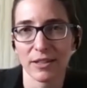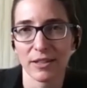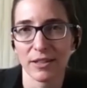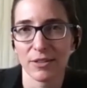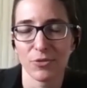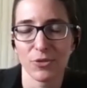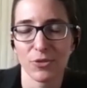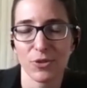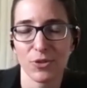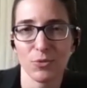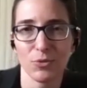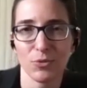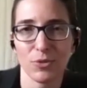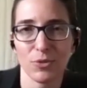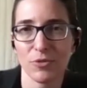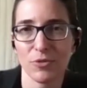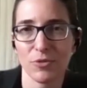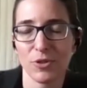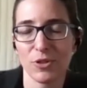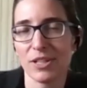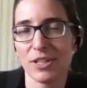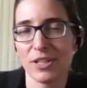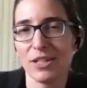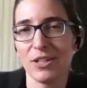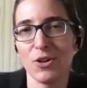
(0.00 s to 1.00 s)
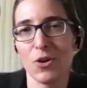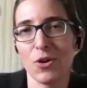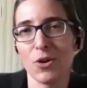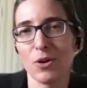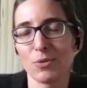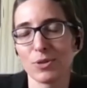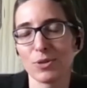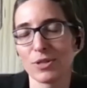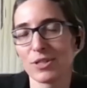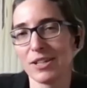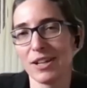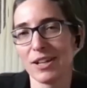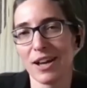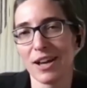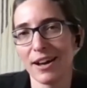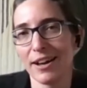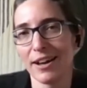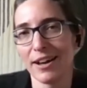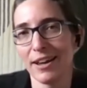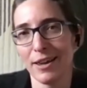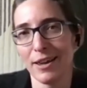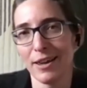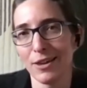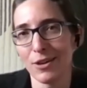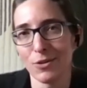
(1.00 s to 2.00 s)
If you if you didn't know it was an eye,
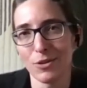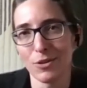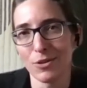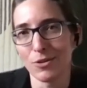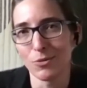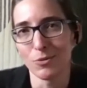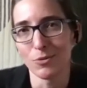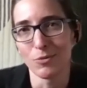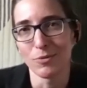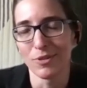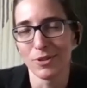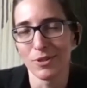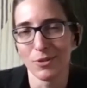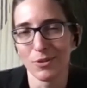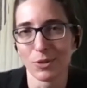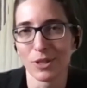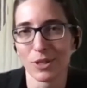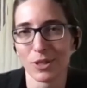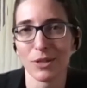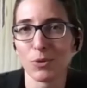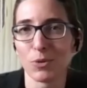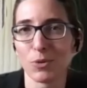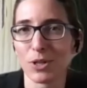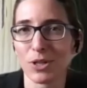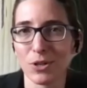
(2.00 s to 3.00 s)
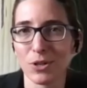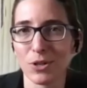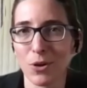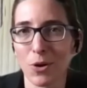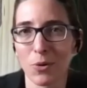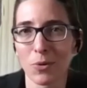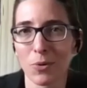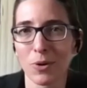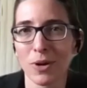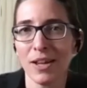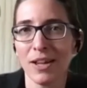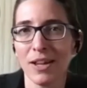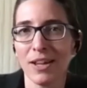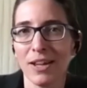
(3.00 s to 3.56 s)
you you you really wouldn't know.